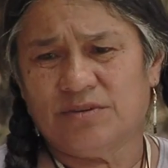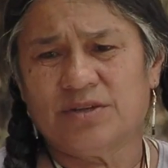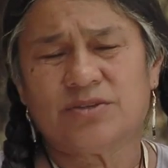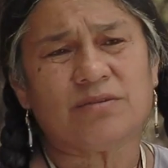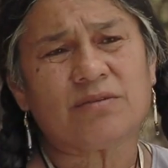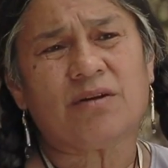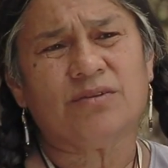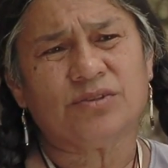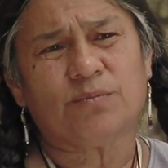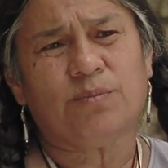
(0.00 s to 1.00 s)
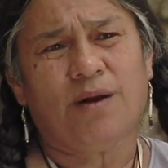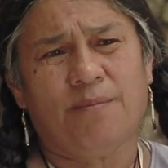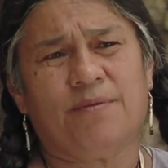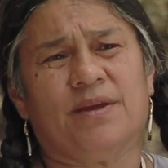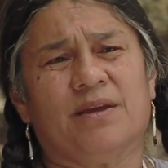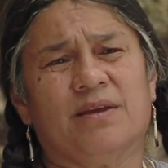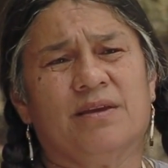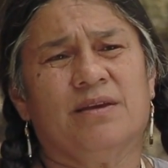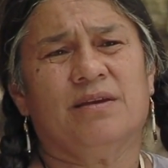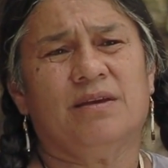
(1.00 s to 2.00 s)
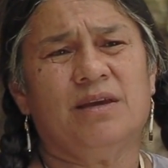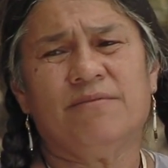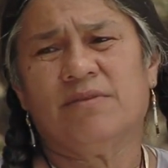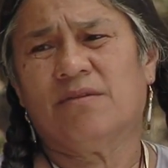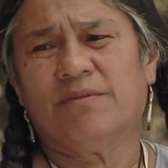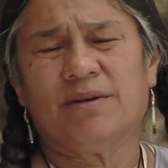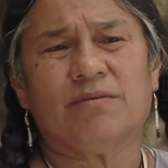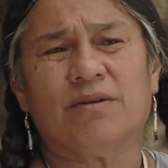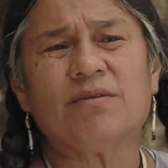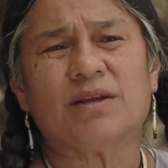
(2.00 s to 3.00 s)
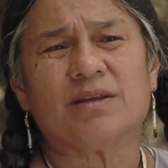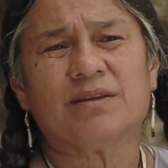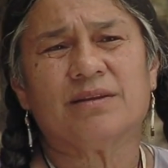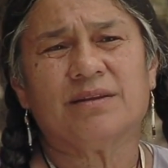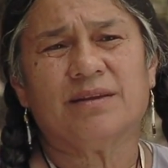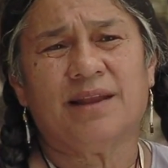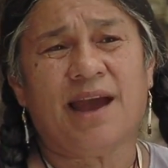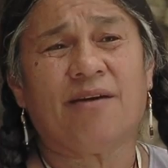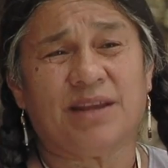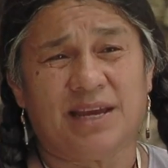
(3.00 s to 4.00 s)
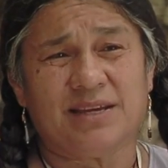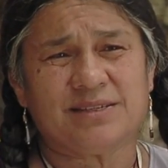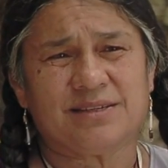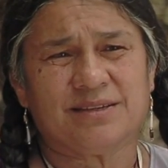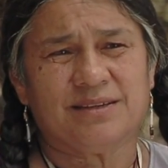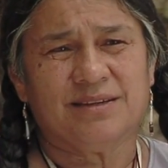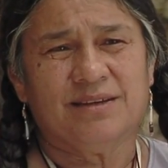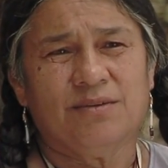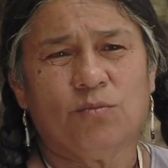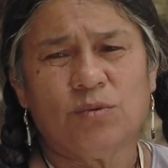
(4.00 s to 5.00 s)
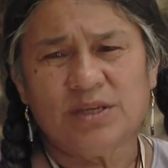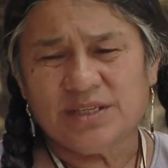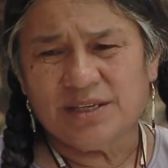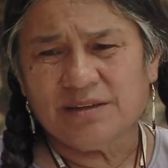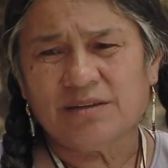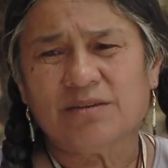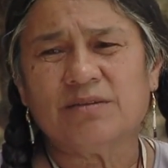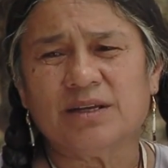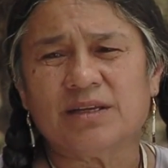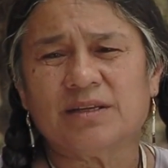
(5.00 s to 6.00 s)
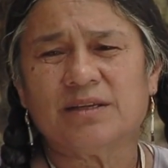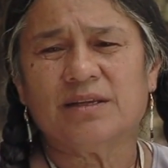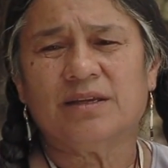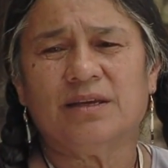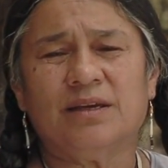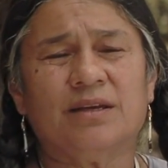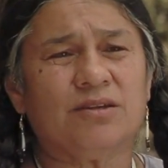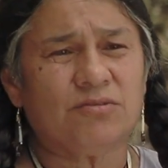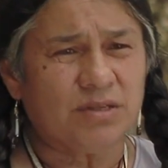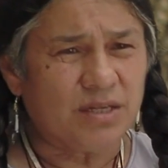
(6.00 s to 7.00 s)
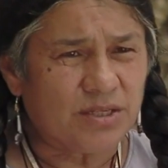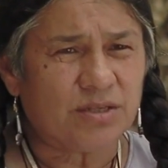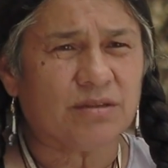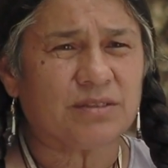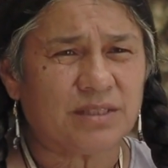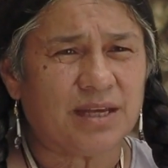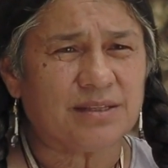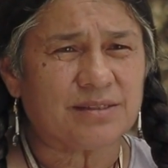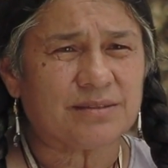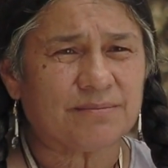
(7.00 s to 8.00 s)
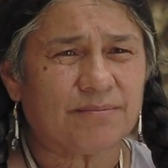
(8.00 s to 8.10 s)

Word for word: traditional cultural property, even though we don't own it nowadays. We still own it in a traditional sense.